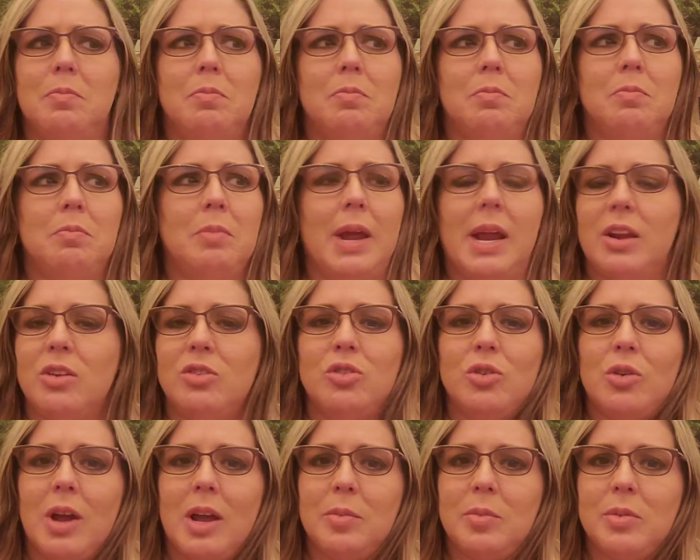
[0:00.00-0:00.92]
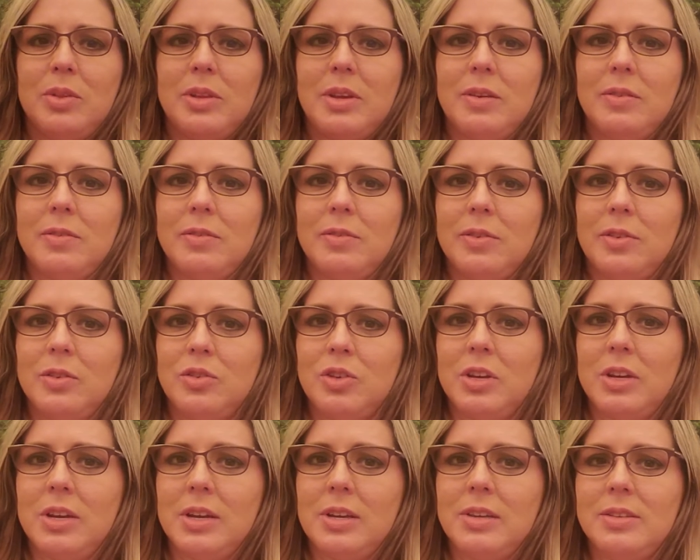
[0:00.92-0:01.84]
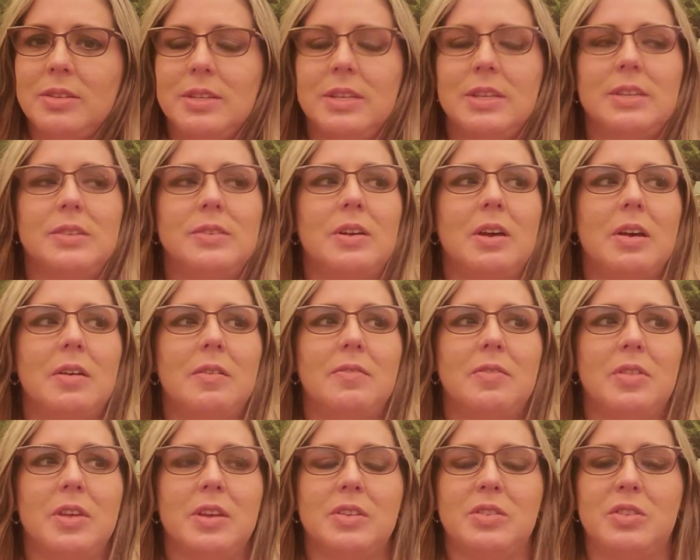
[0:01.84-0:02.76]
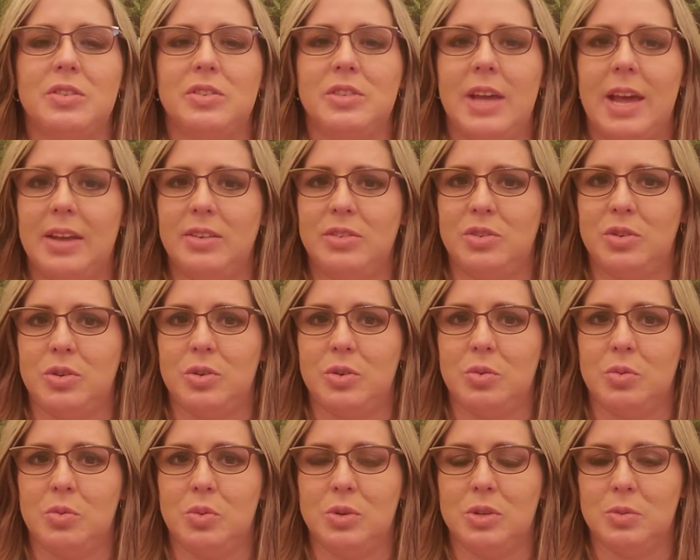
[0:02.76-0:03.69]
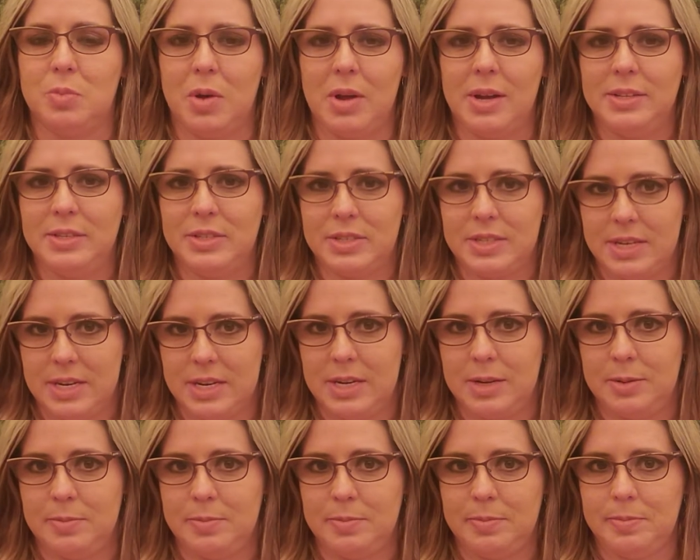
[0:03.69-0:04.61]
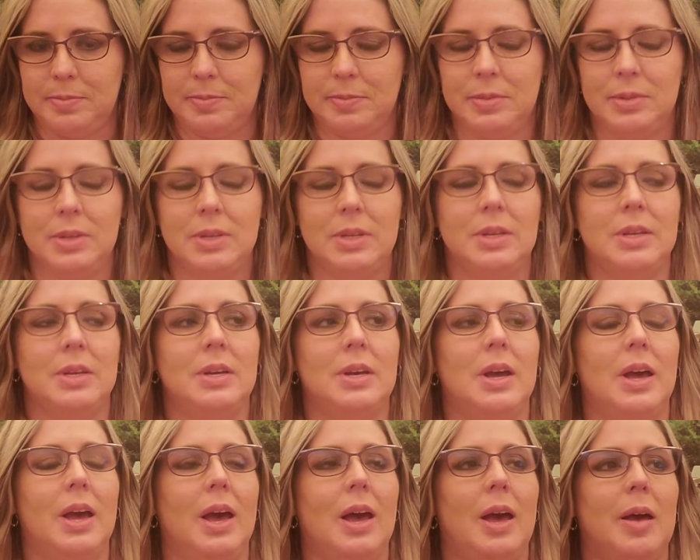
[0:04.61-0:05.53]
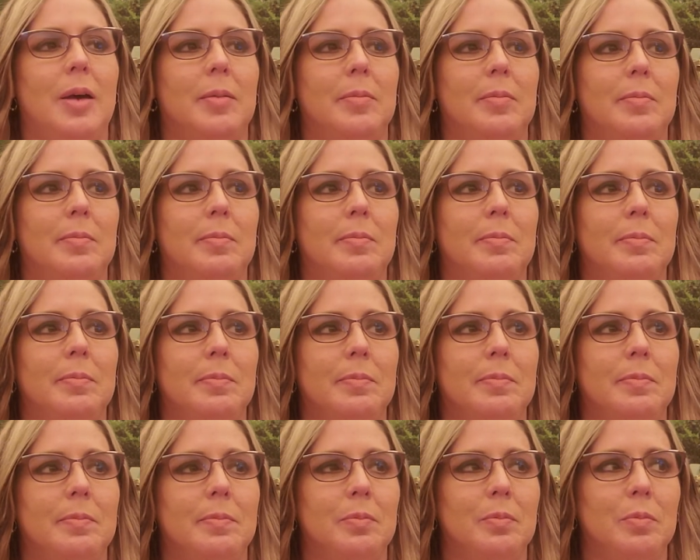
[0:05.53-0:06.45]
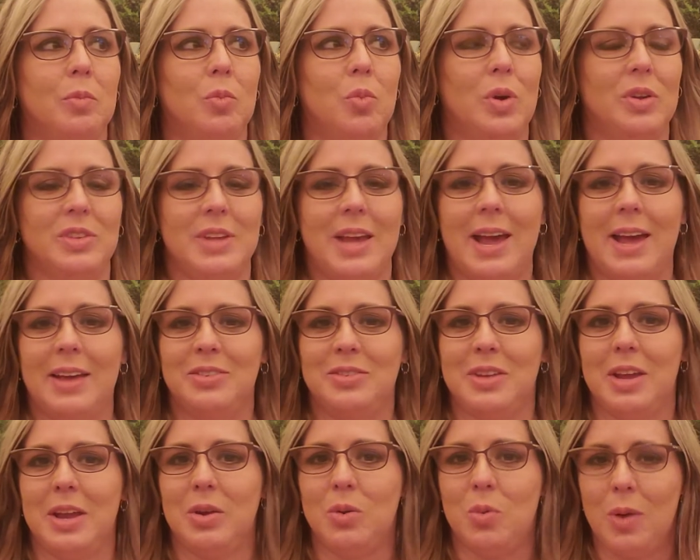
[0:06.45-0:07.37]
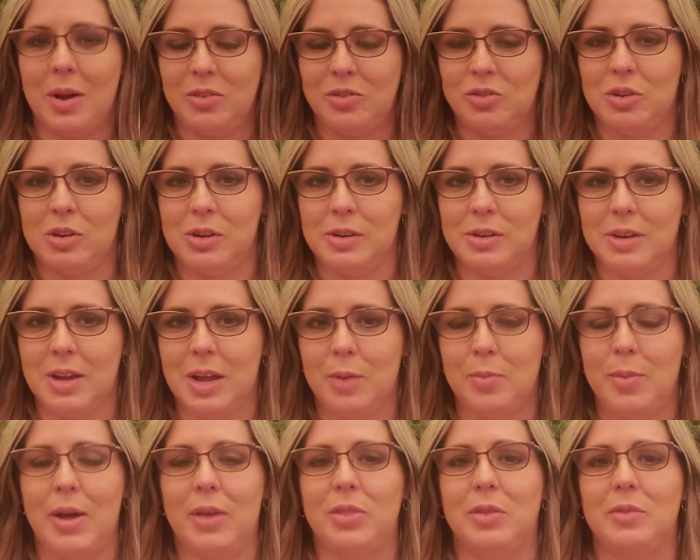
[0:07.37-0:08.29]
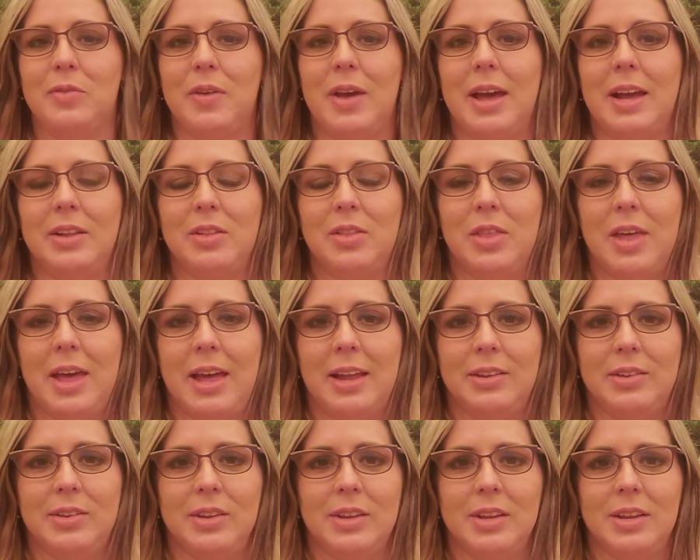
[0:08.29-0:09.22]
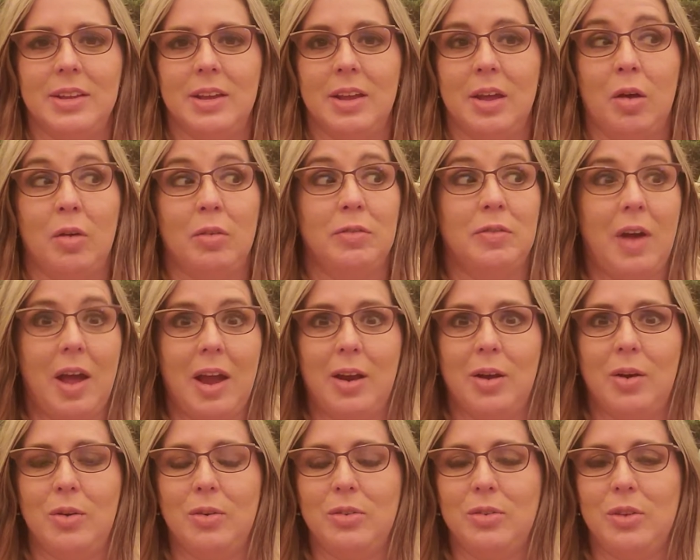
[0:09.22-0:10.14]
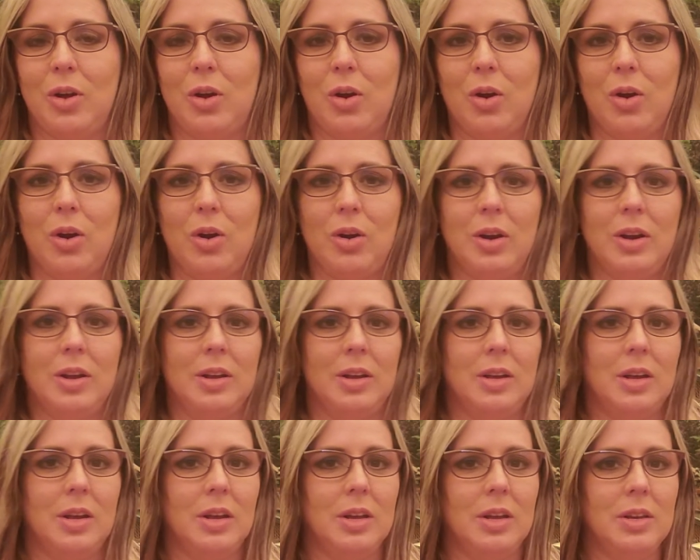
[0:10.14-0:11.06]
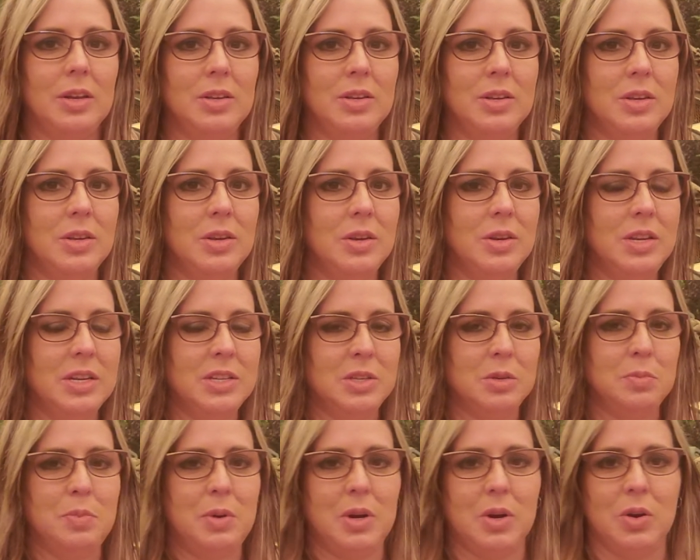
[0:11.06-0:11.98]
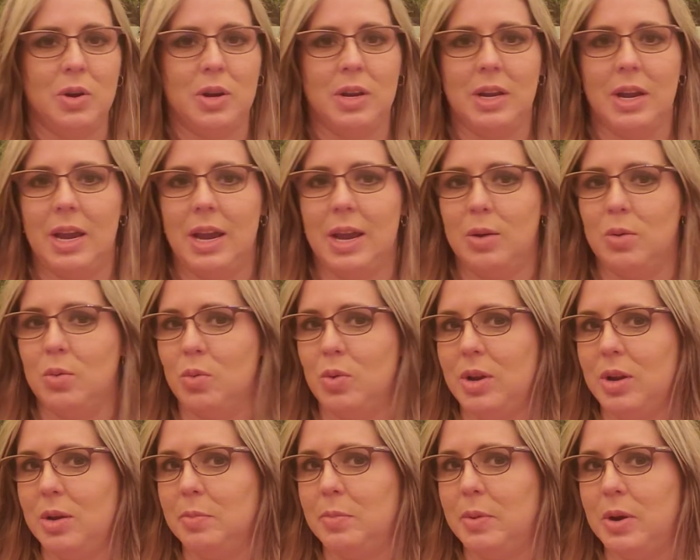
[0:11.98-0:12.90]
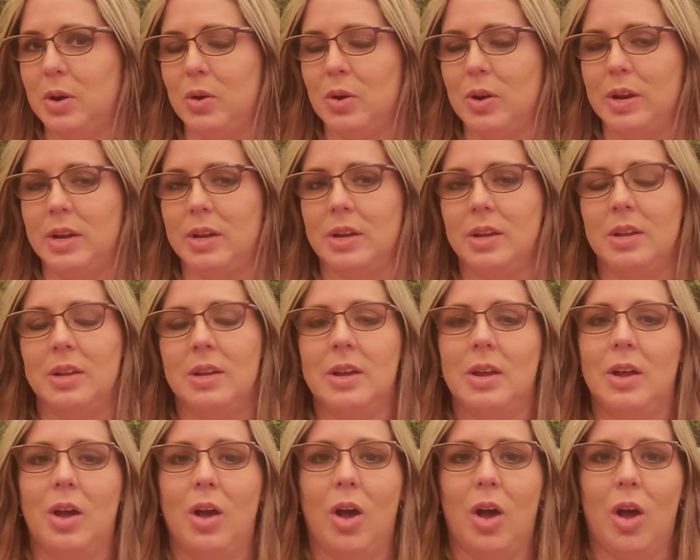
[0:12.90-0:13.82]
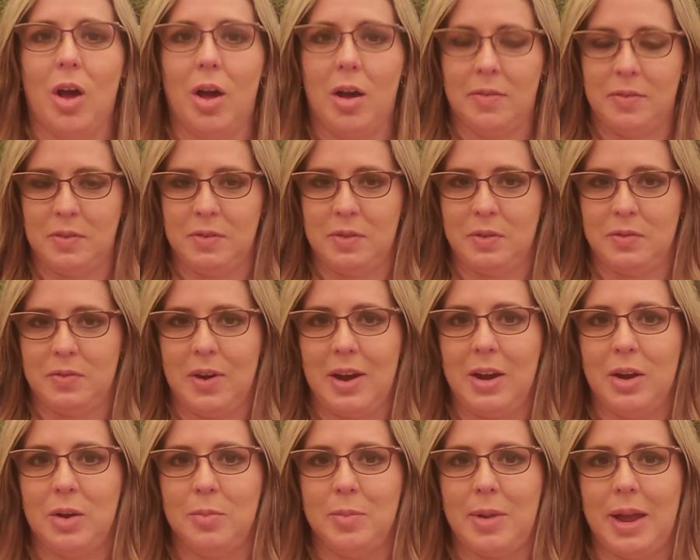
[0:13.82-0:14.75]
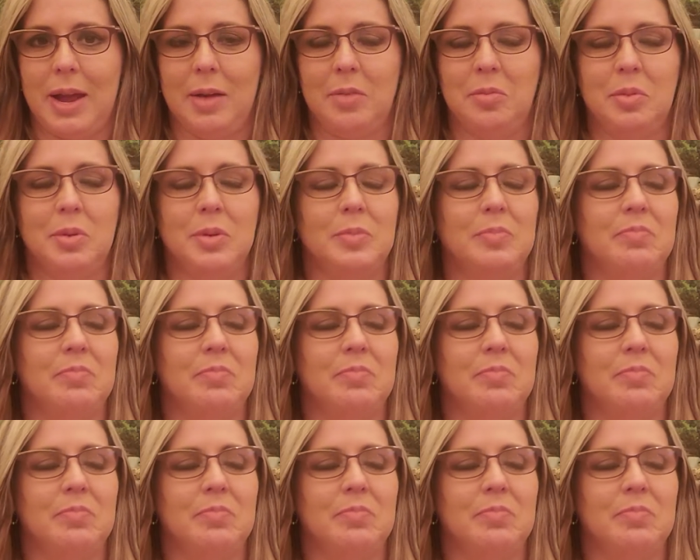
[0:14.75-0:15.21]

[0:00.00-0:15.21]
manager, I believe she is, is of the disaster response team, um, was asked a question about the fact that fires are disappearing and reappearing off of the fire map.